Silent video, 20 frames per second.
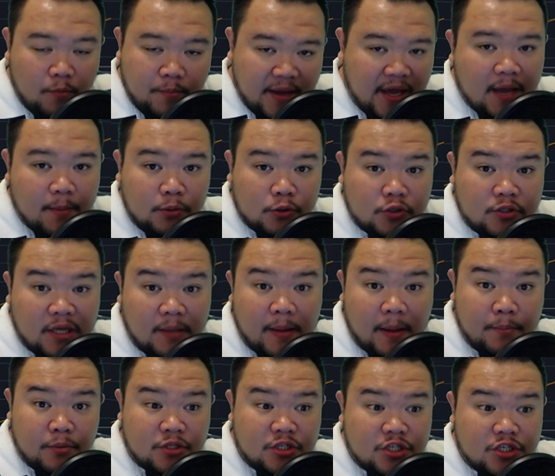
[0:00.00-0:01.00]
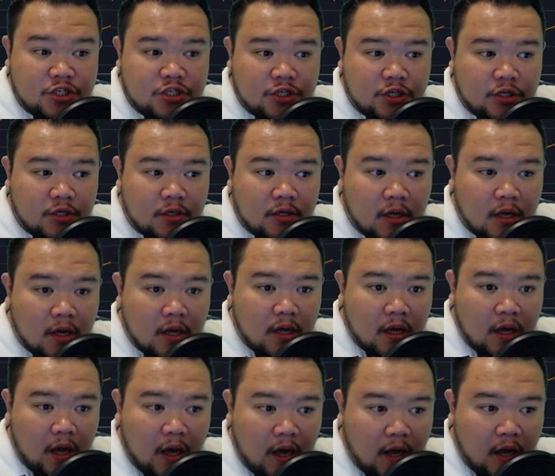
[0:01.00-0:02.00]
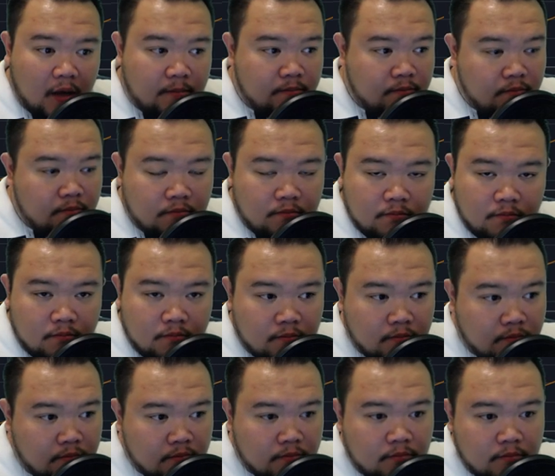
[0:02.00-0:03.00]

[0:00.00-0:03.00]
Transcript: and I will be able to sell my position. Um,